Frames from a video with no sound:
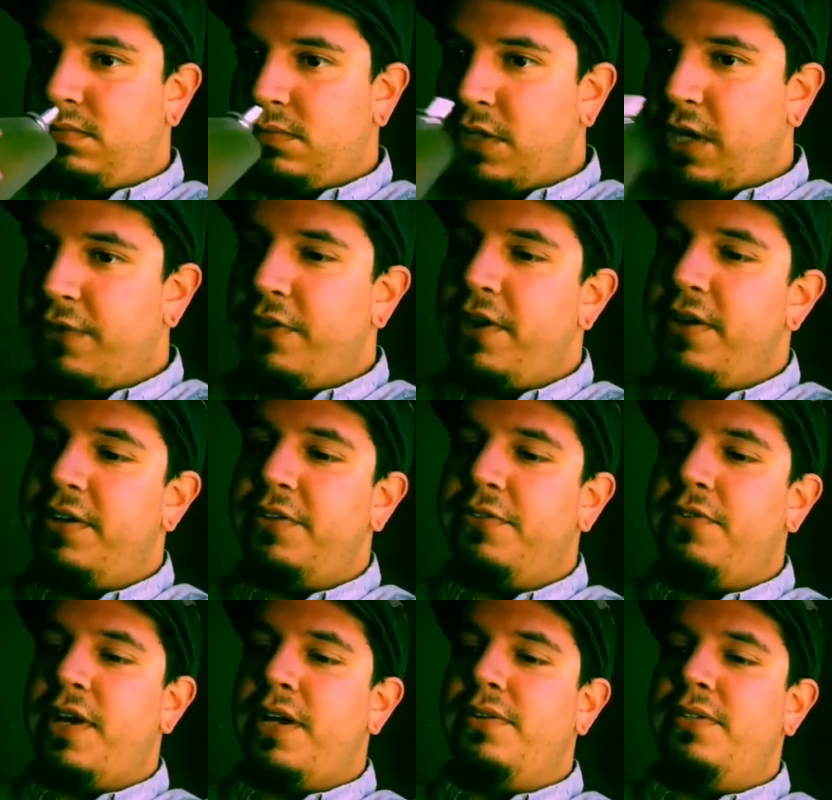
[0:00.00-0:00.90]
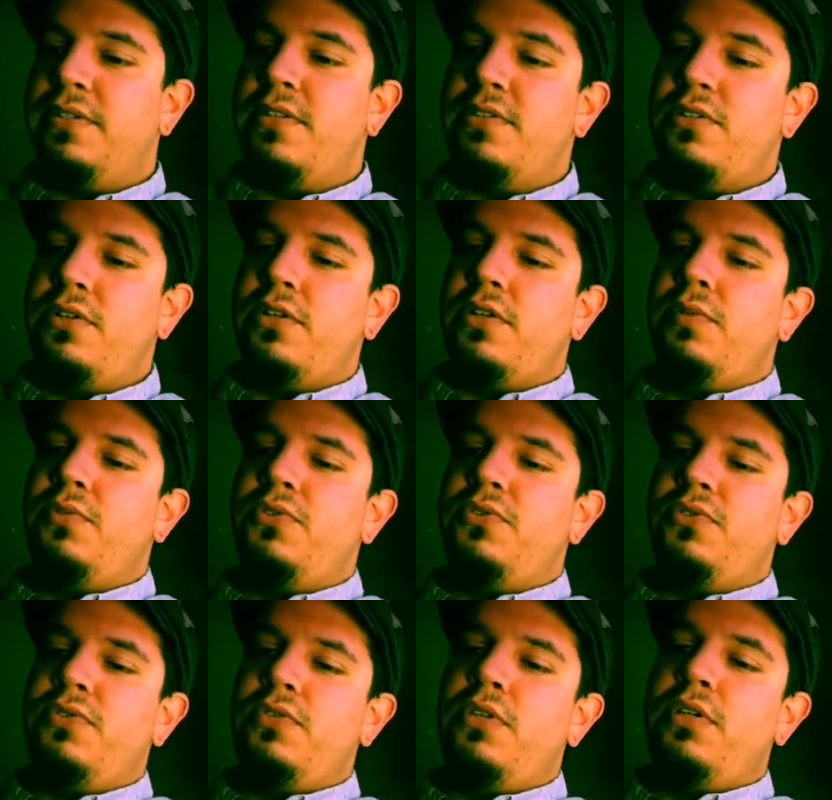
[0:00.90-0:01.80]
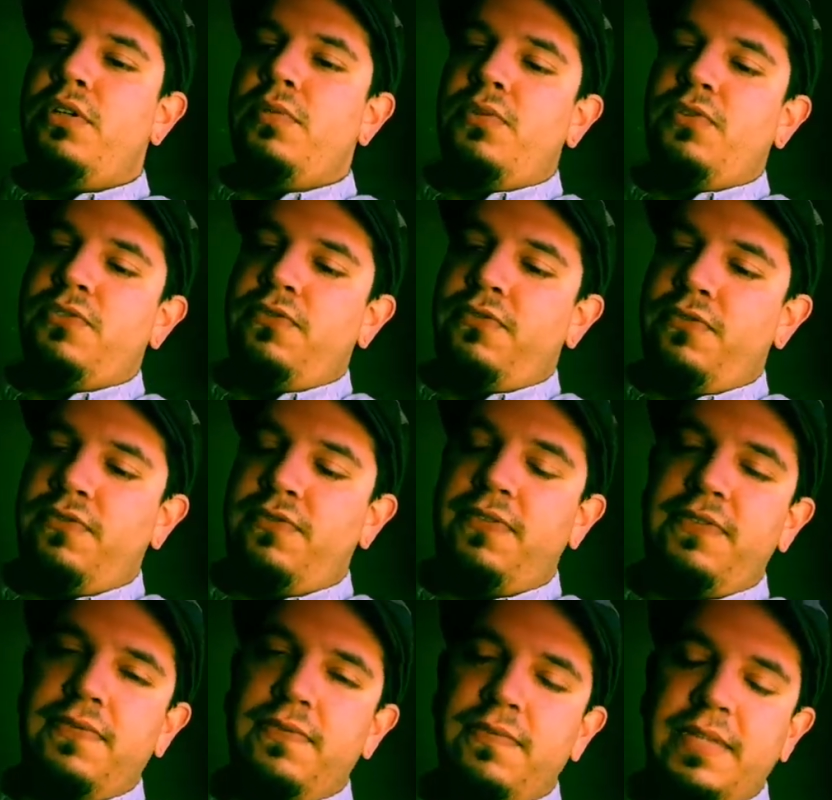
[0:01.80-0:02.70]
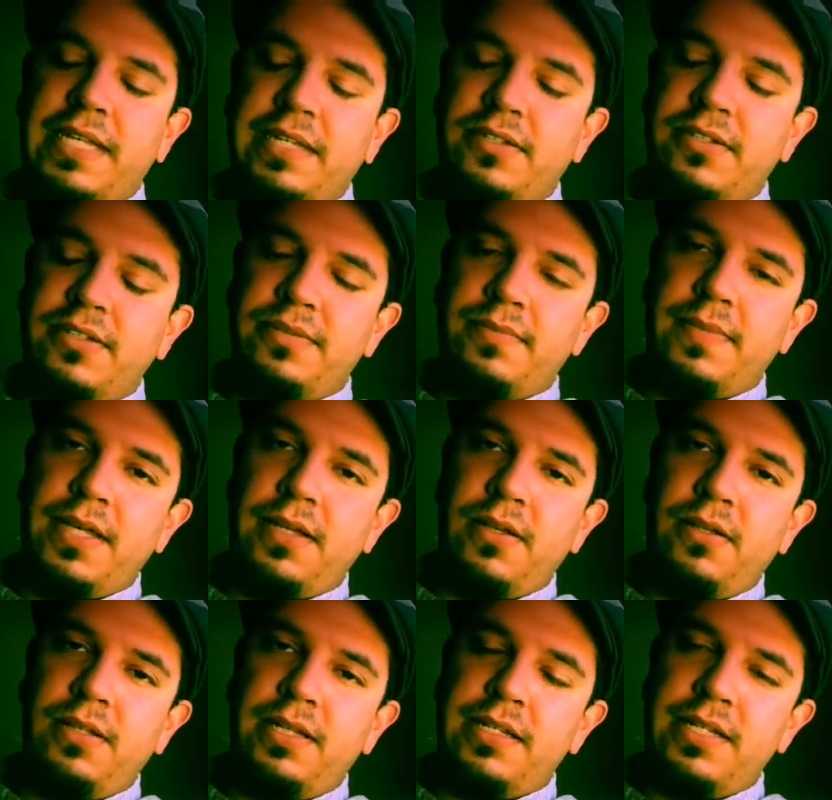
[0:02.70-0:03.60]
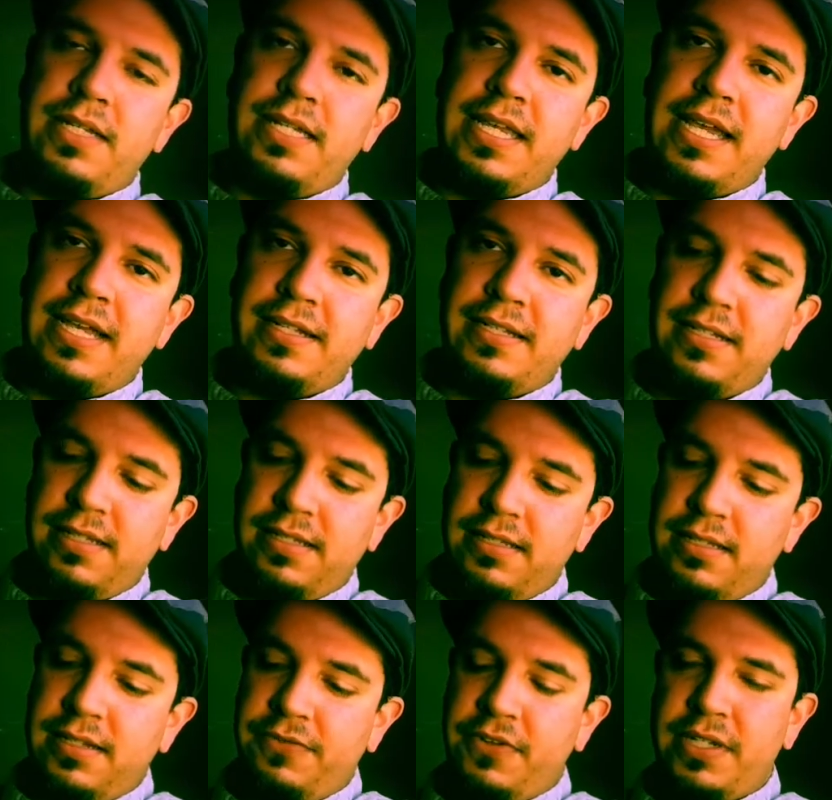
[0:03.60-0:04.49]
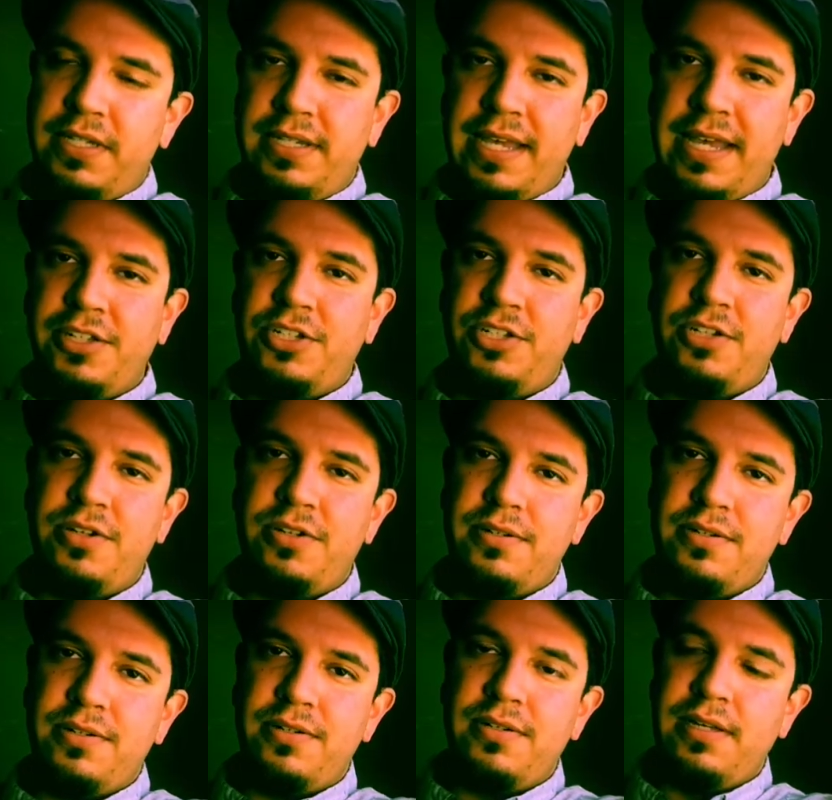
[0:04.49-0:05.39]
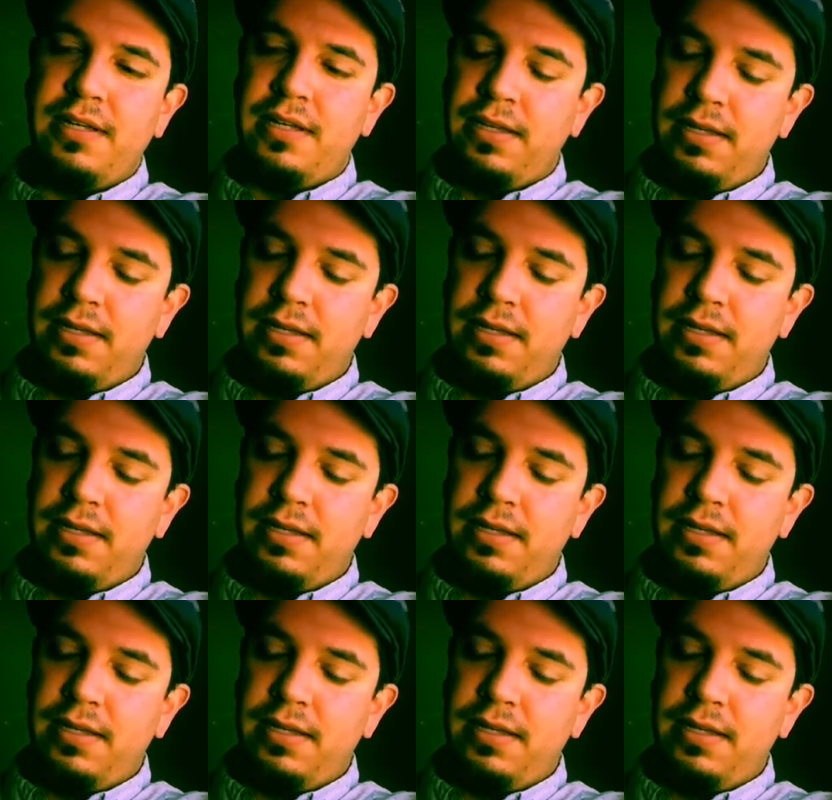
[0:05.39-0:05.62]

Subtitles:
are very into fragrances, you can almost like smell and detect different textures